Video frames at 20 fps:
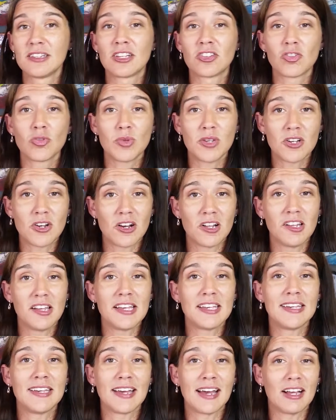that's what we call
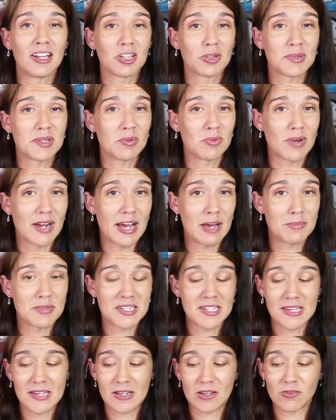a gallery
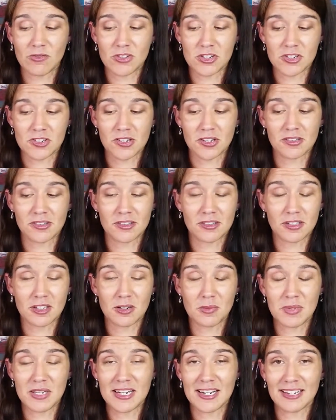wrapped canvas because it's
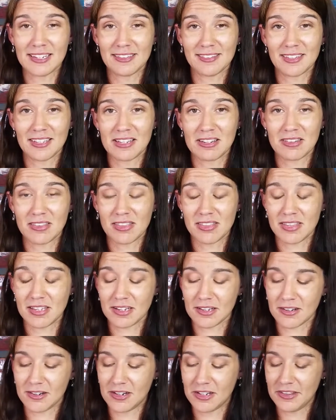gonna be nice and
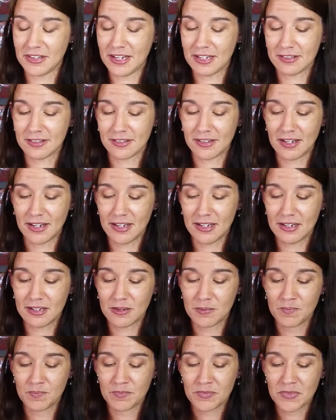thick on that side.